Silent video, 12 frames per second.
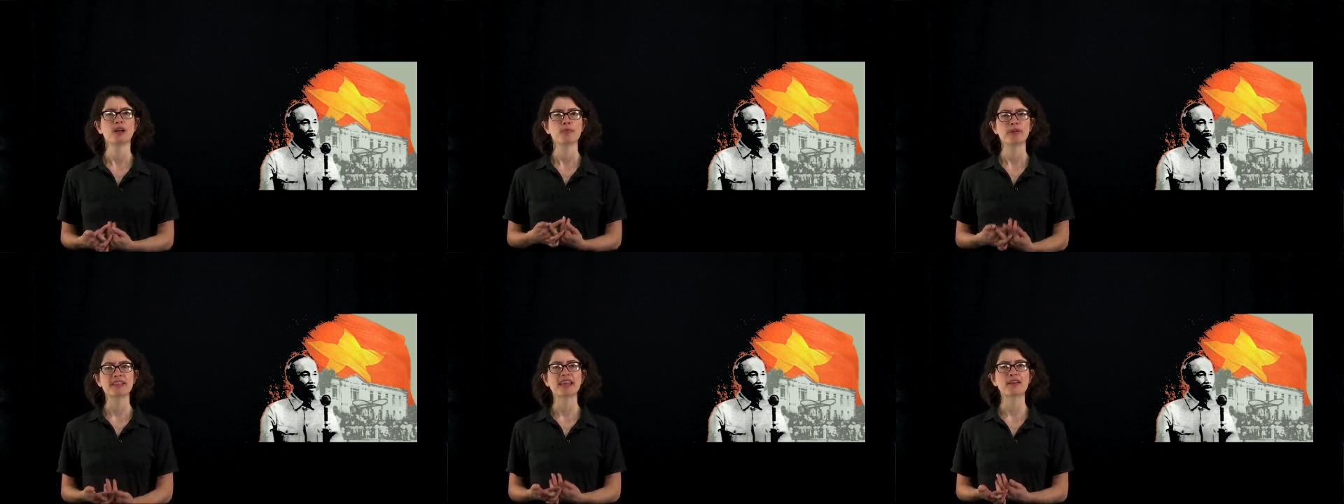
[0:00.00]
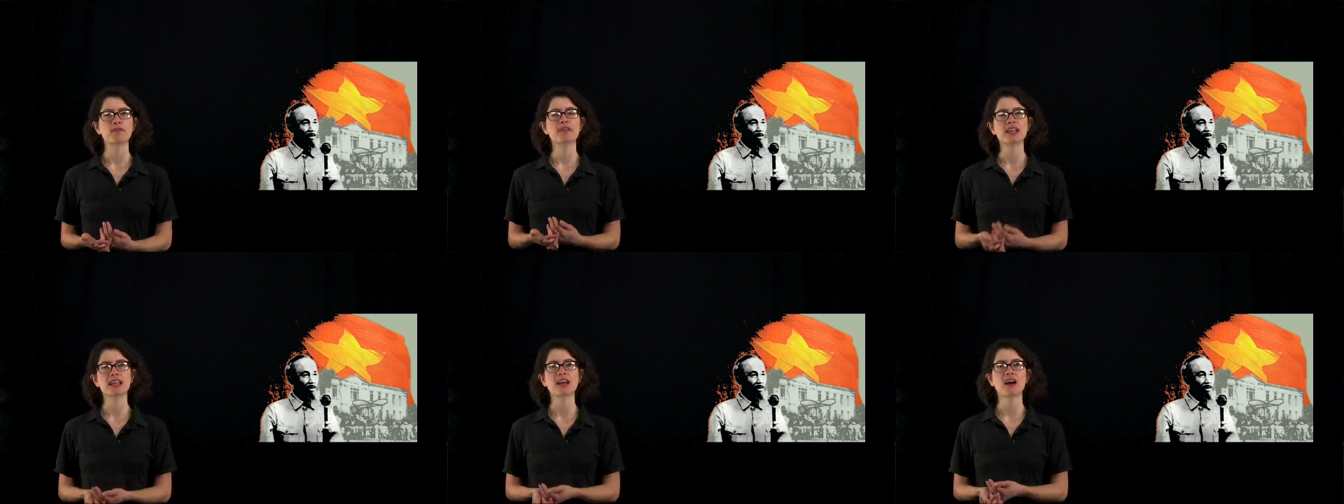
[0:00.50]
but they
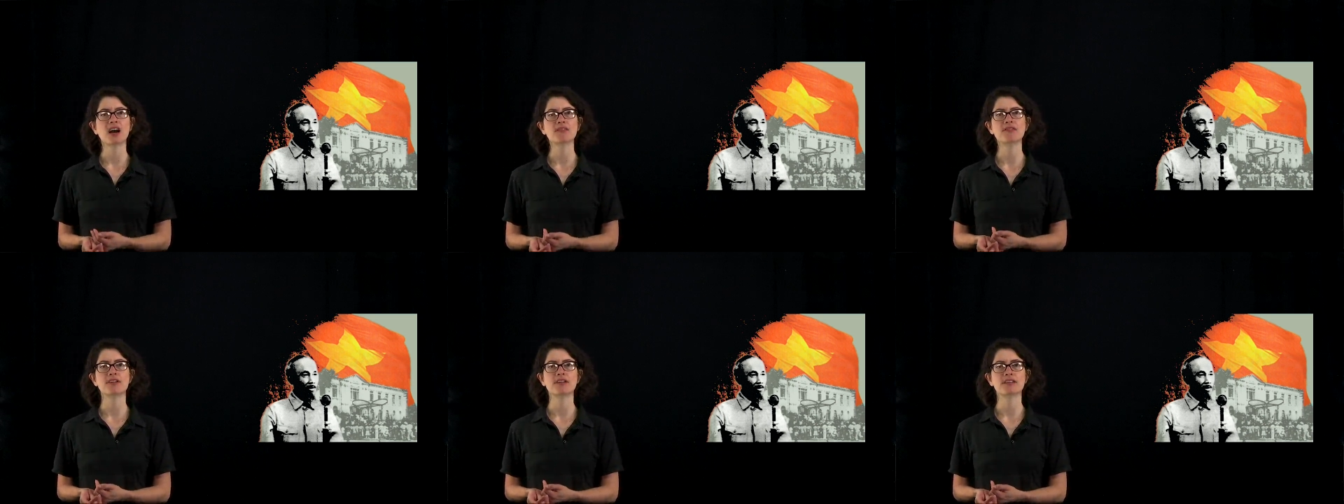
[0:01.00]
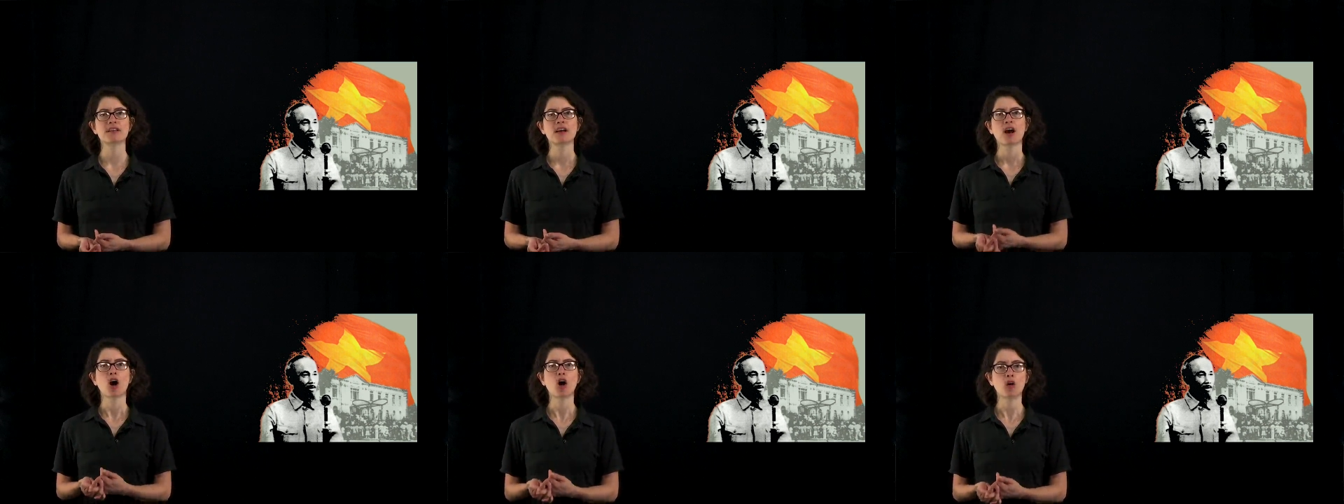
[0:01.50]
really offered
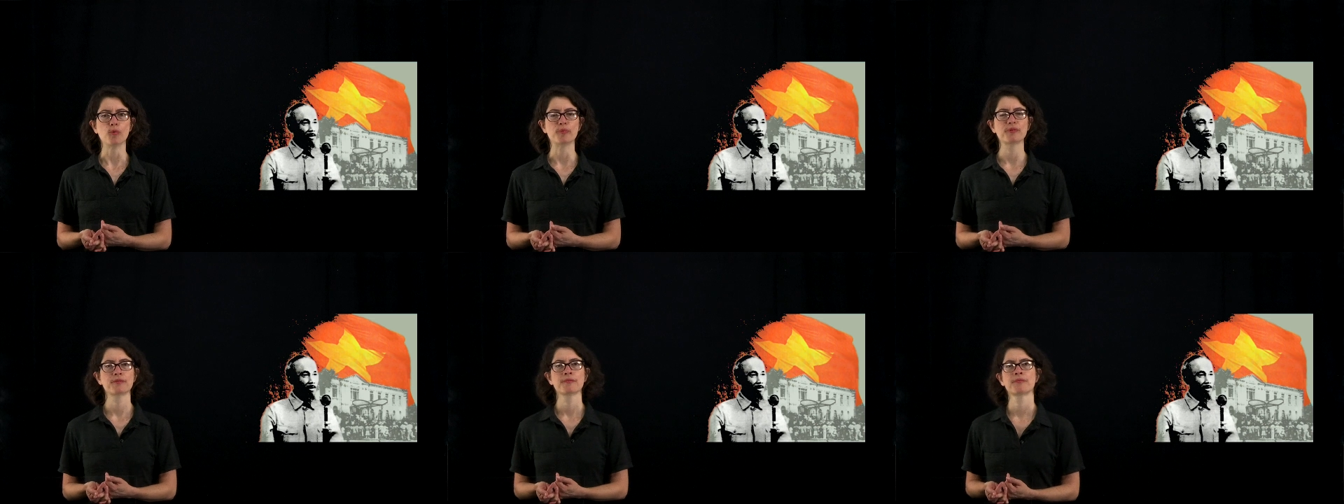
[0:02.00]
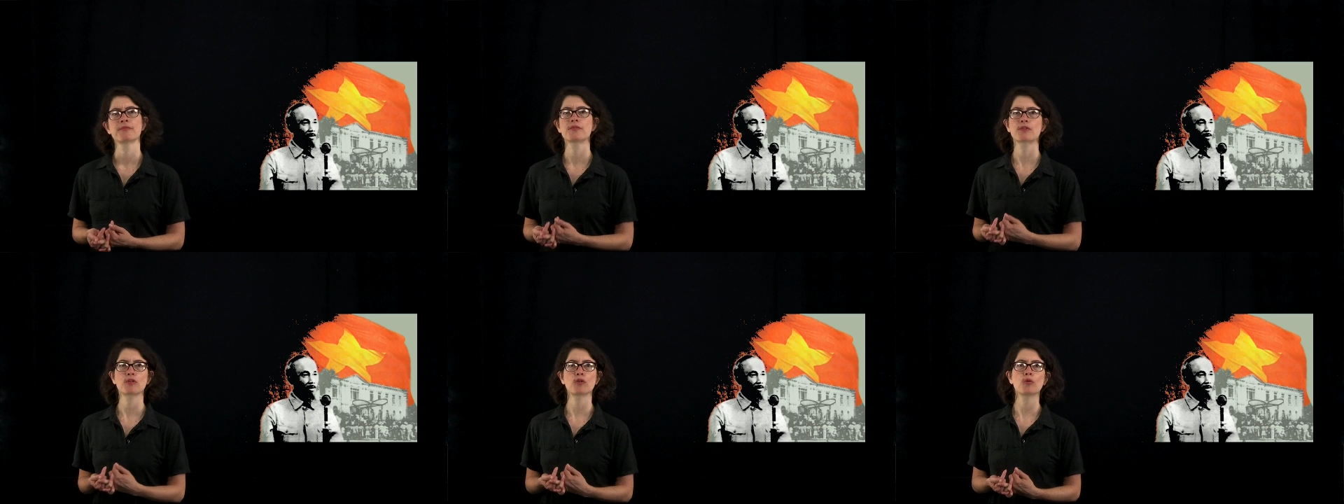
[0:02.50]
hope
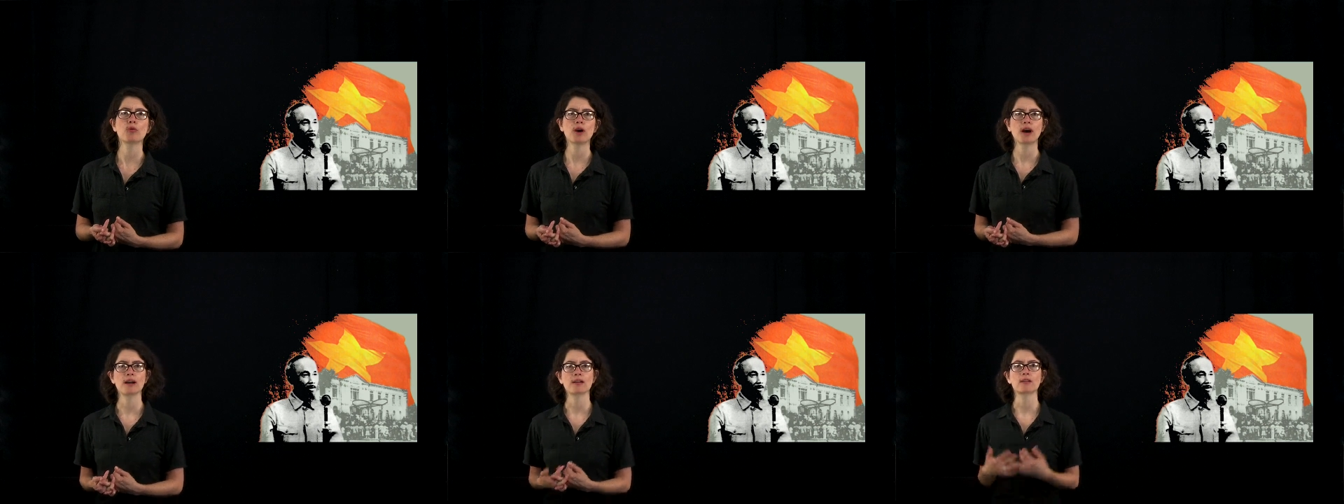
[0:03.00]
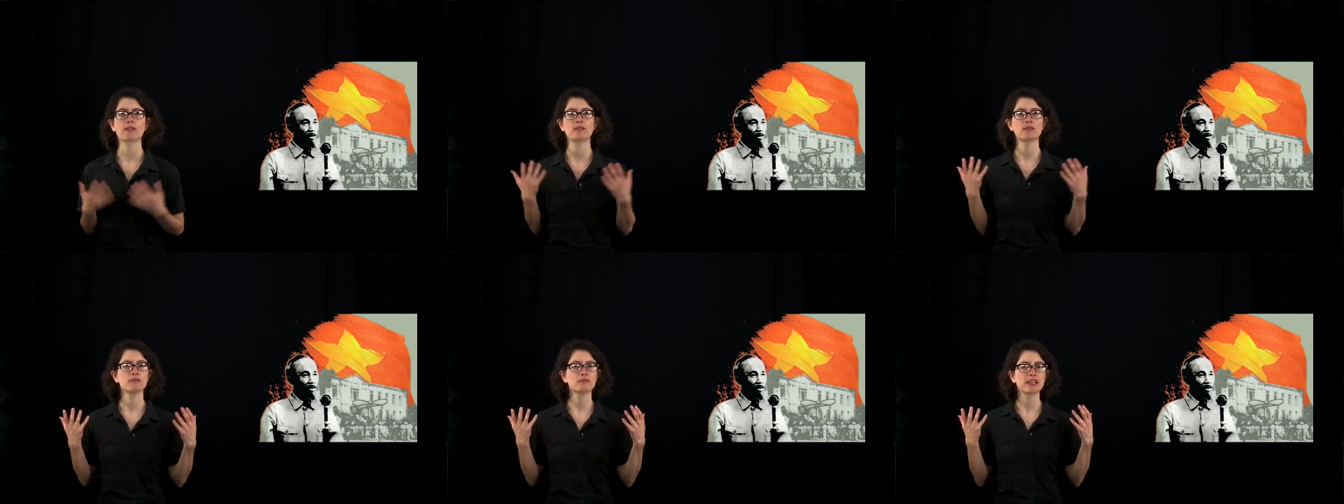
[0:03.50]
to an
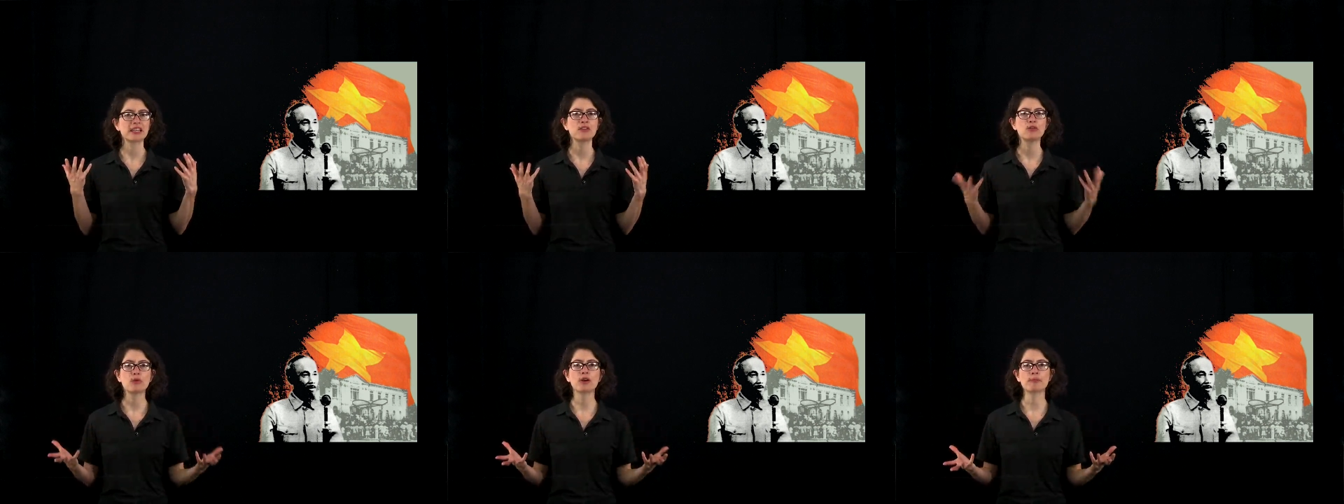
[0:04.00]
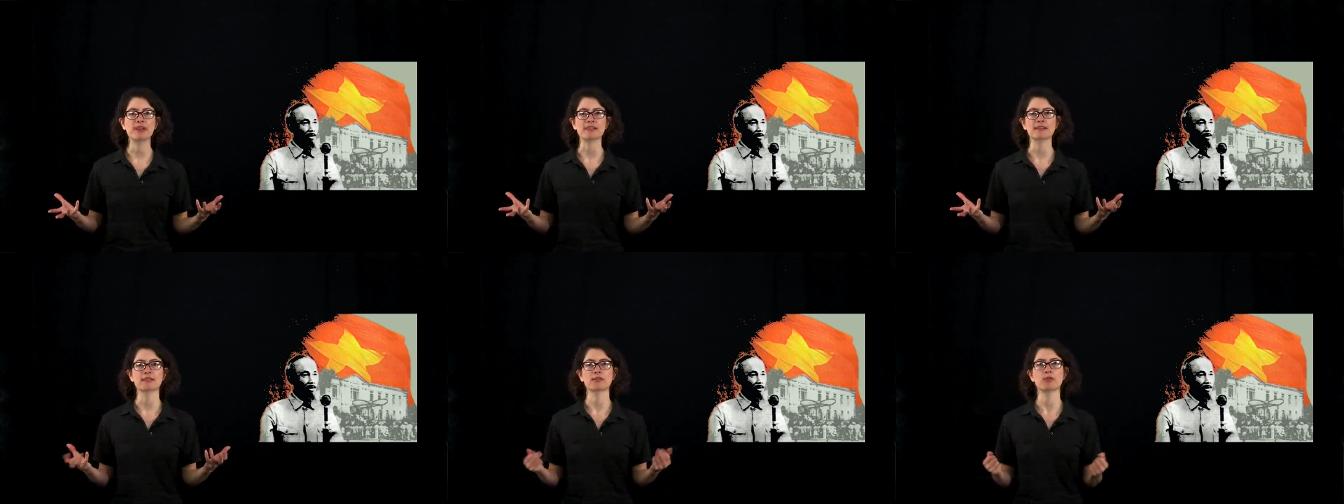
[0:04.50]

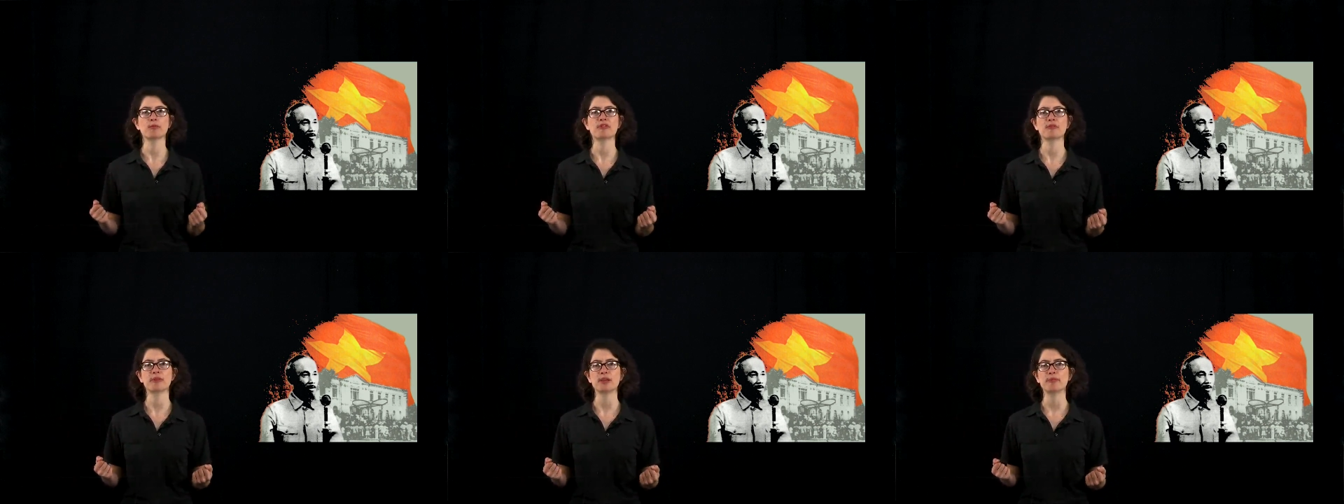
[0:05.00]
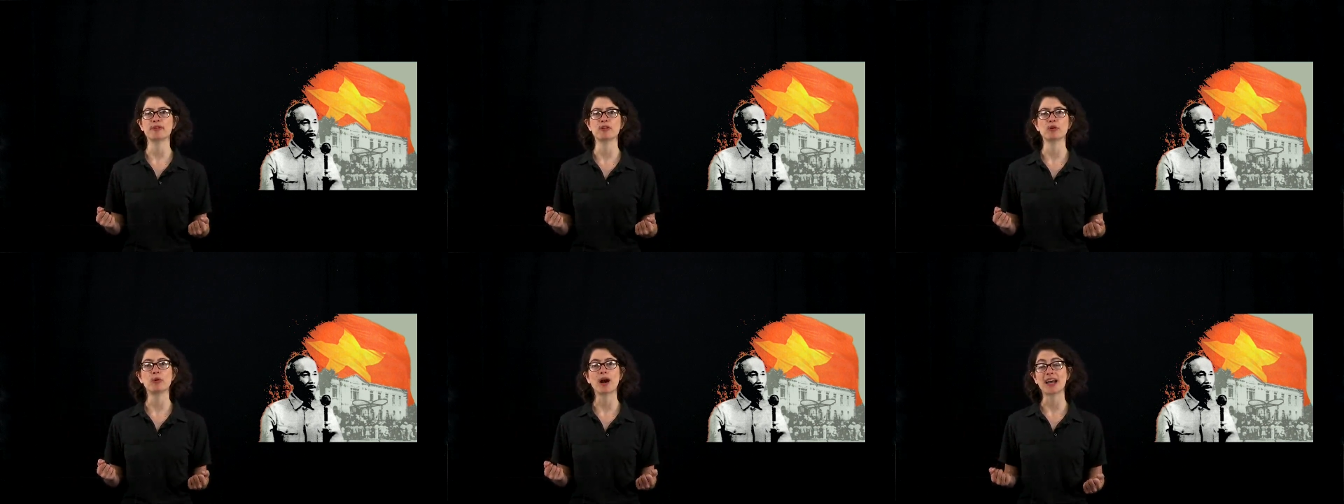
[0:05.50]
enormous group of
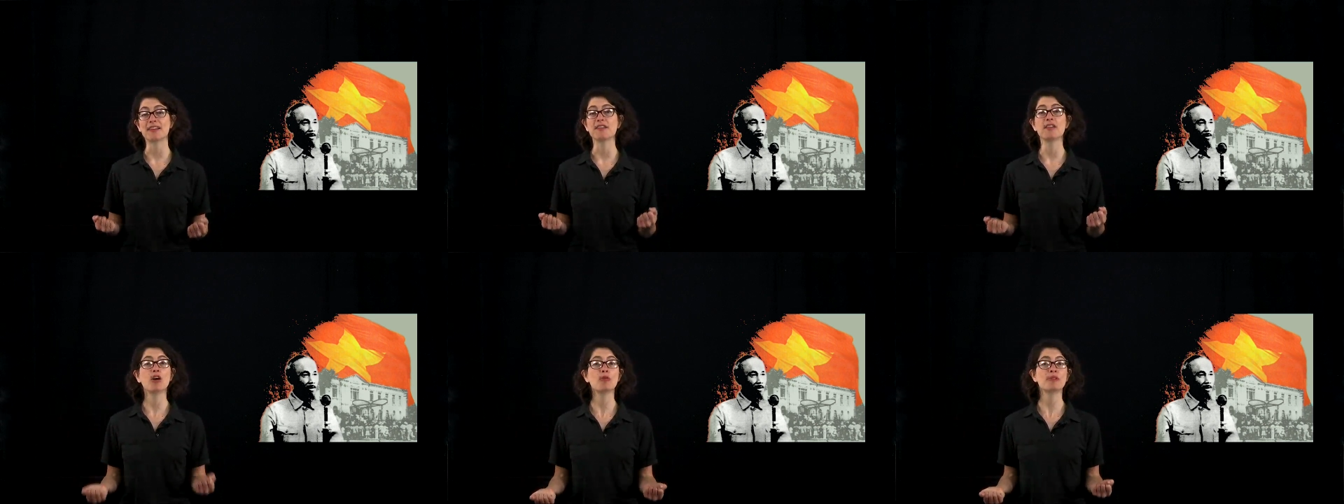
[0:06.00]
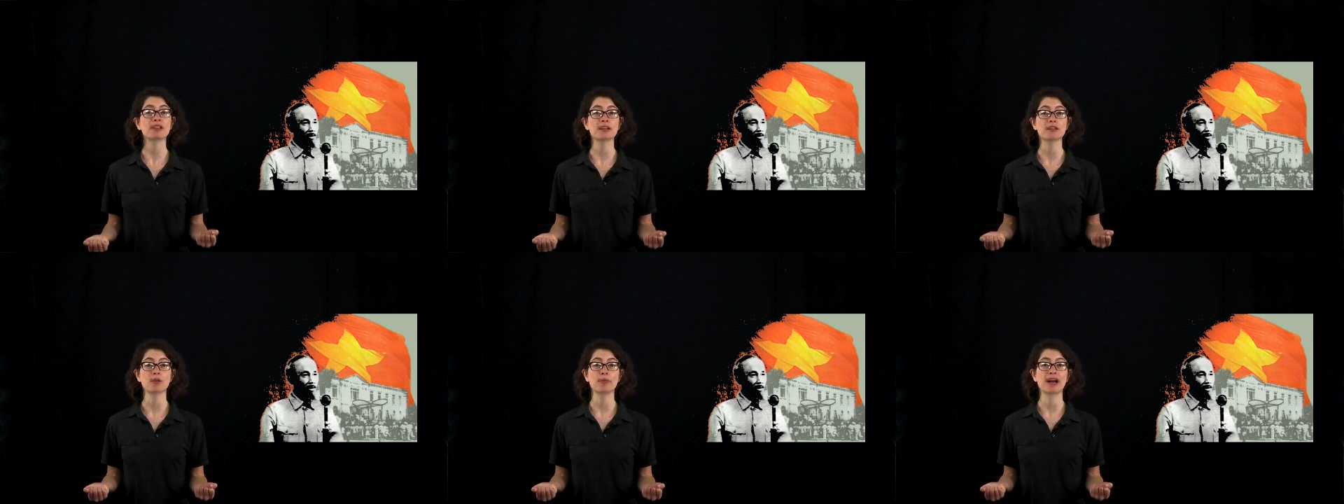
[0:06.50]
people who had no political